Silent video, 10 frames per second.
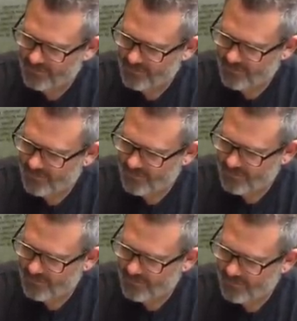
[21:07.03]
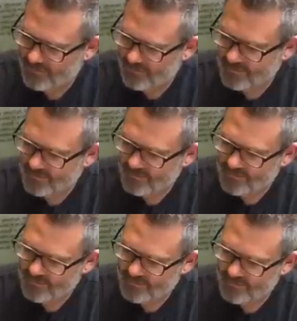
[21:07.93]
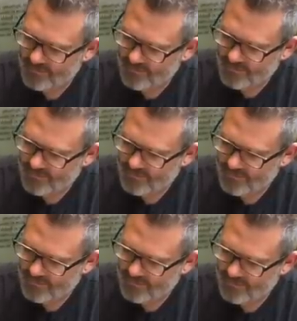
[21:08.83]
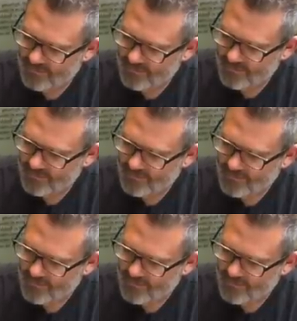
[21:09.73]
Nobody speaks.